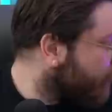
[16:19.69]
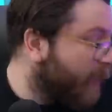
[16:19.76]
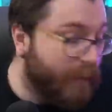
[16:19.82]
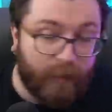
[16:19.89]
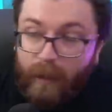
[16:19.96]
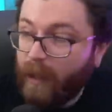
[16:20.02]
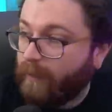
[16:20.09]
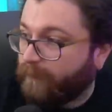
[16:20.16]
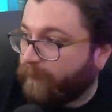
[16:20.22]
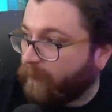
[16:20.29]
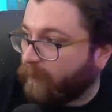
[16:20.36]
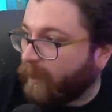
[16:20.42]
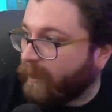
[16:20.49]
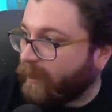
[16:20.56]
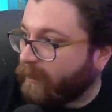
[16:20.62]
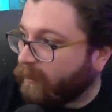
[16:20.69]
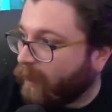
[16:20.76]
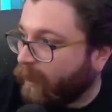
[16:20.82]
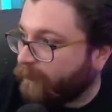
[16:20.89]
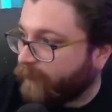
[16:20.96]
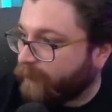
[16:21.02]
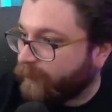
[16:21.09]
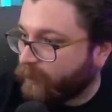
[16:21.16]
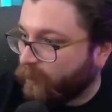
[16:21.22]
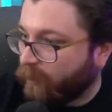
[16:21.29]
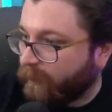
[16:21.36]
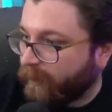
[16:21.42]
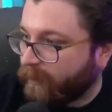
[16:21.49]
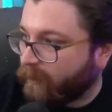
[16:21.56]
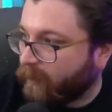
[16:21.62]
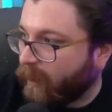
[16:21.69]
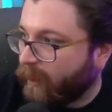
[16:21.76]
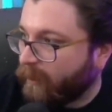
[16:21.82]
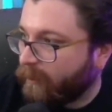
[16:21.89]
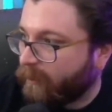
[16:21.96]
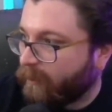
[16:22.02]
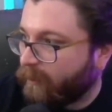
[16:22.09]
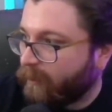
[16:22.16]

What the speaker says: They love the light. He loves absorbing the light.